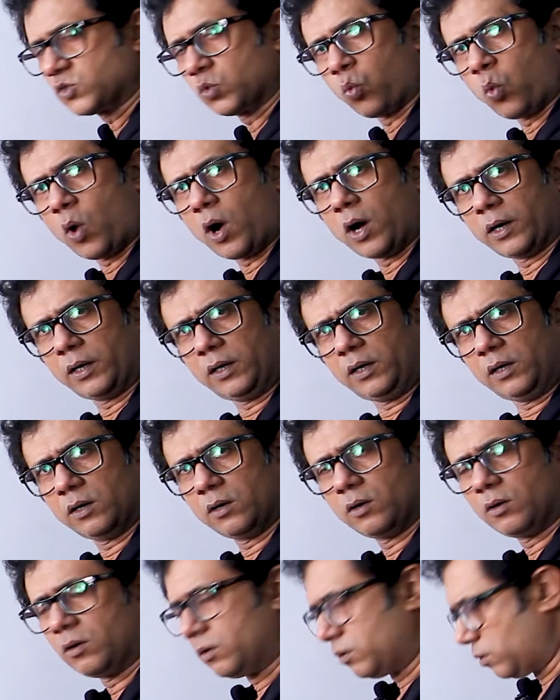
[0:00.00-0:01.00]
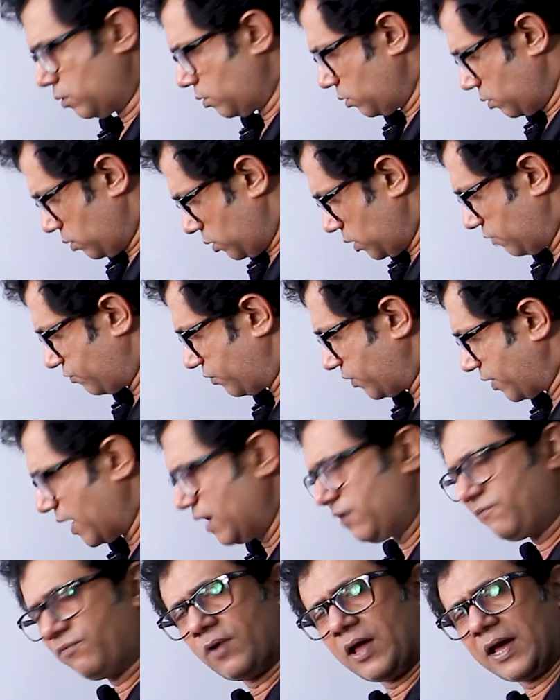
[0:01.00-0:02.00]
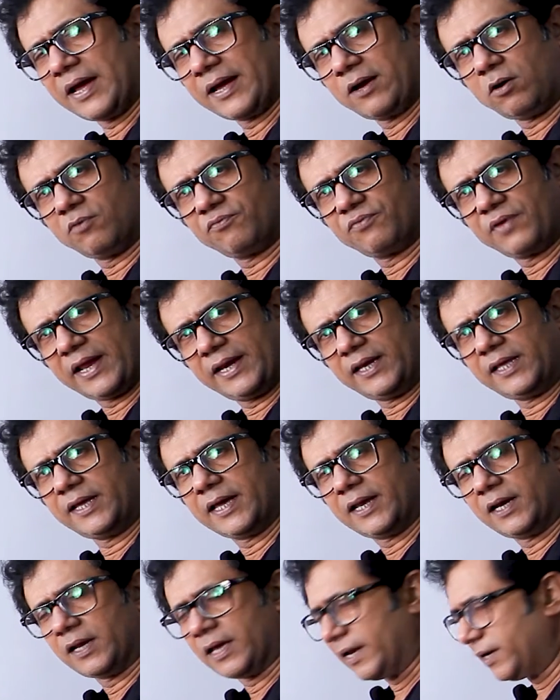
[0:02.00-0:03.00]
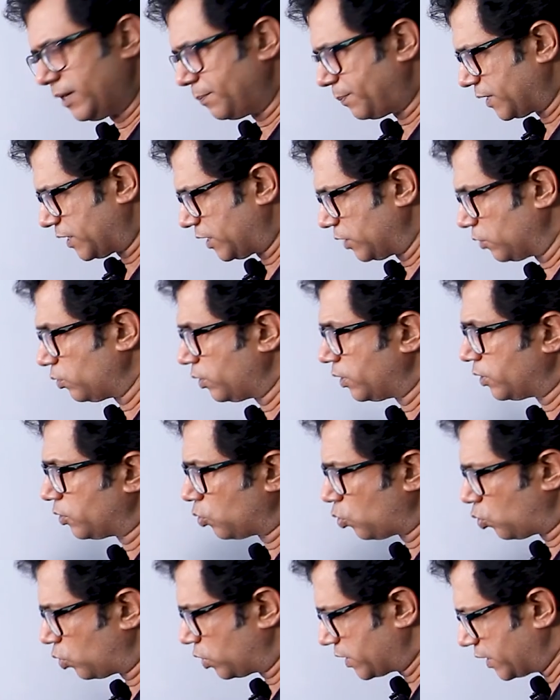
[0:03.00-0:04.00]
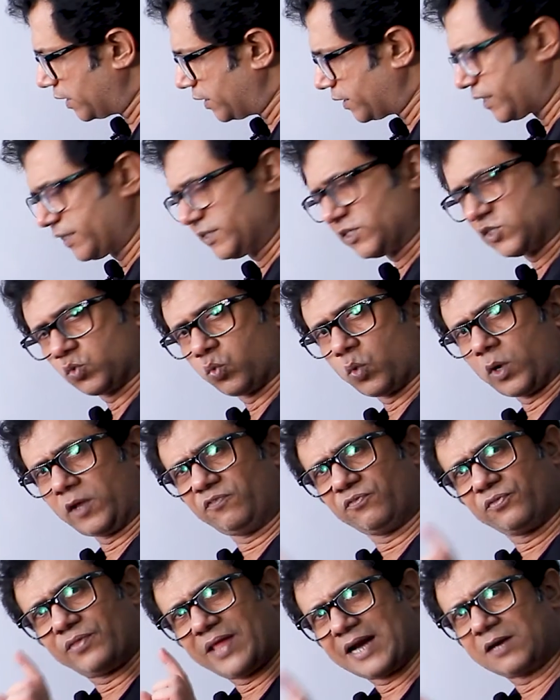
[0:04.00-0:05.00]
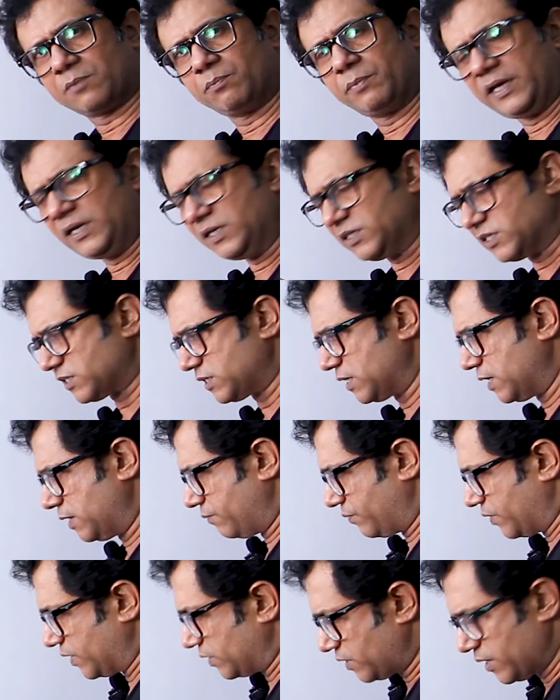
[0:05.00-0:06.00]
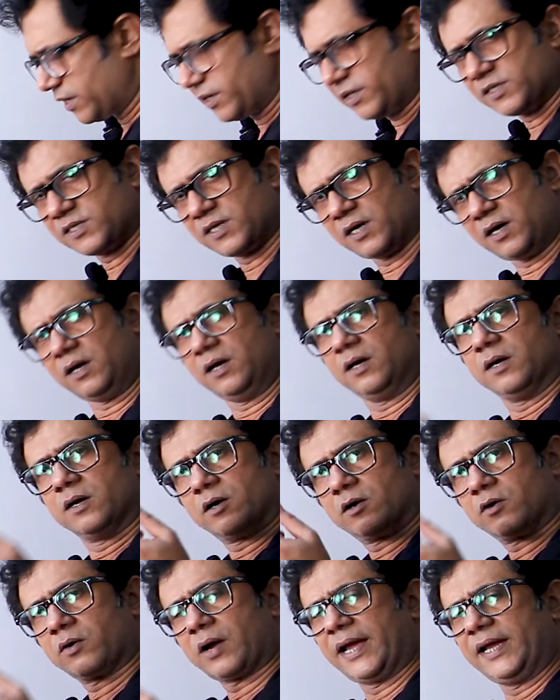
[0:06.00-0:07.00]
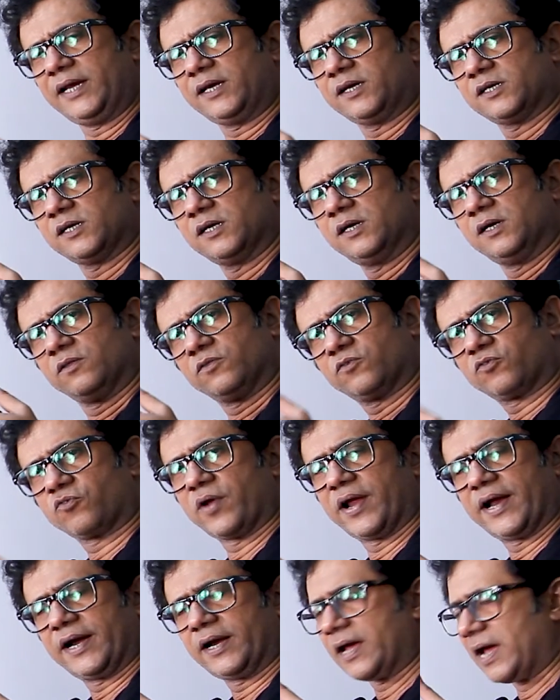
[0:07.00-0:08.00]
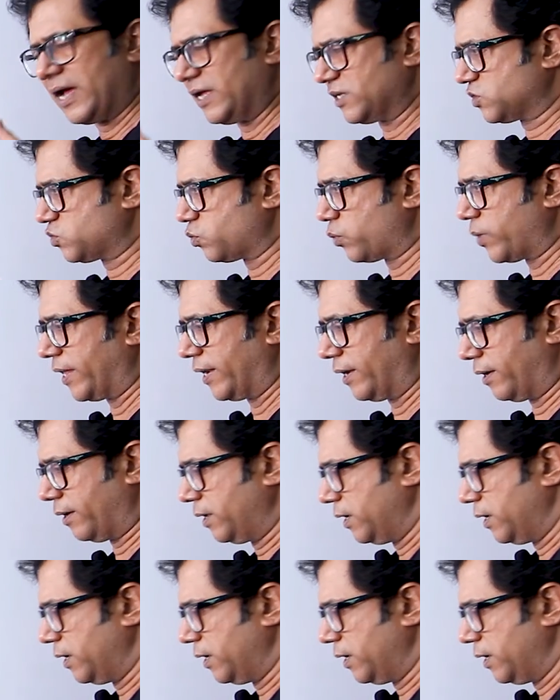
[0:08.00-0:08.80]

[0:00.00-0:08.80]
1, if the right flag of any particular node contains 1, that means that there is a right thread as well.